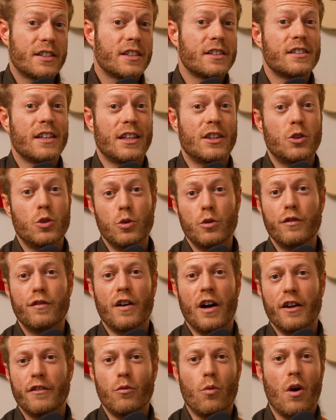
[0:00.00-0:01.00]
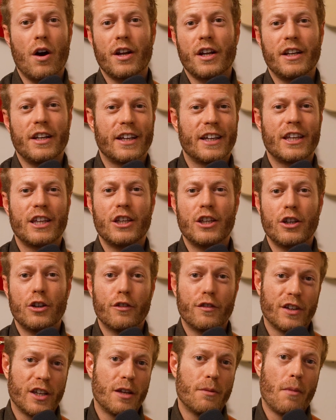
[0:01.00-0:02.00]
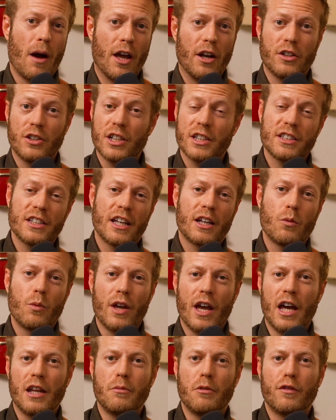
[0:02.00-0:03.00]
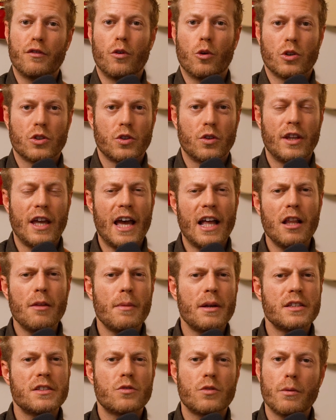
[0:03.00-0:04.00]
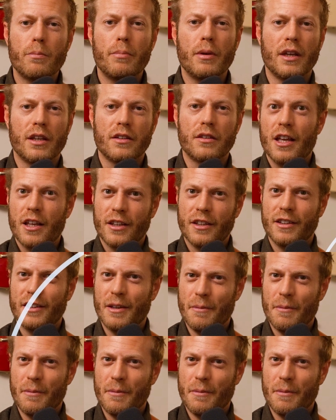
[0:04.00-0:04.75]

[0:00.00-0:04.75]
is a 2-5-1 in the key of E minor, just like we had before. So the elements repeat. The